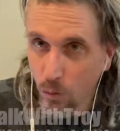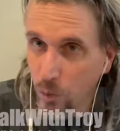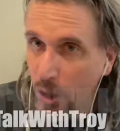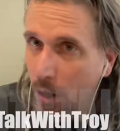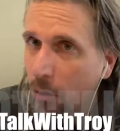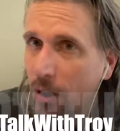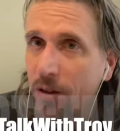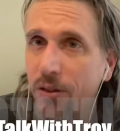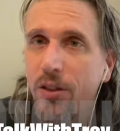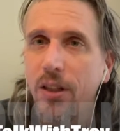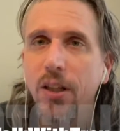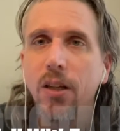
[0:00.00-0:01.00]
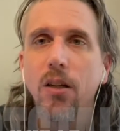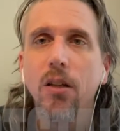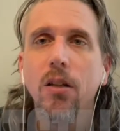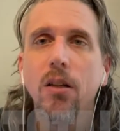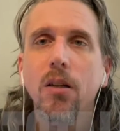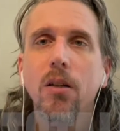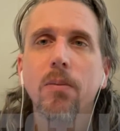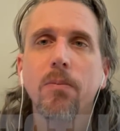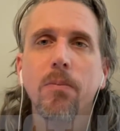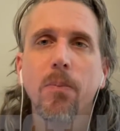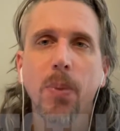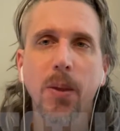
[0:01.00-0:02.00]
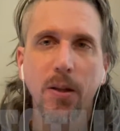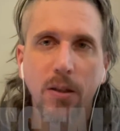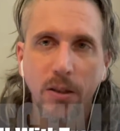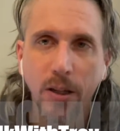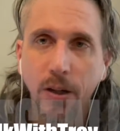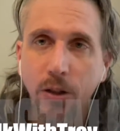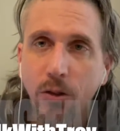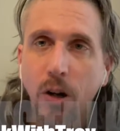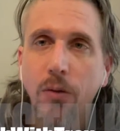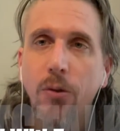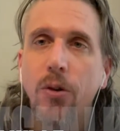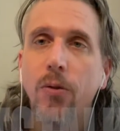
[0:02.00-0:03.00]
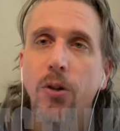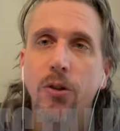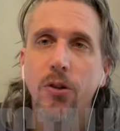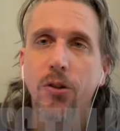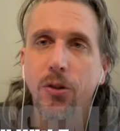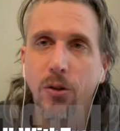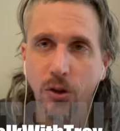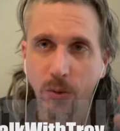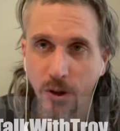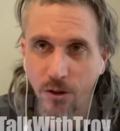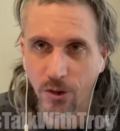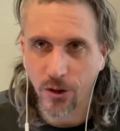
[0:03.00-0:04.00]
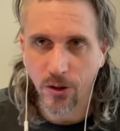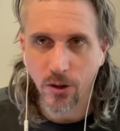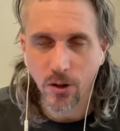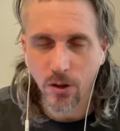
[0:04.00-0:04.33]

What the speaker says: we all want to see Terence Crawford versus Errol Spence Jr.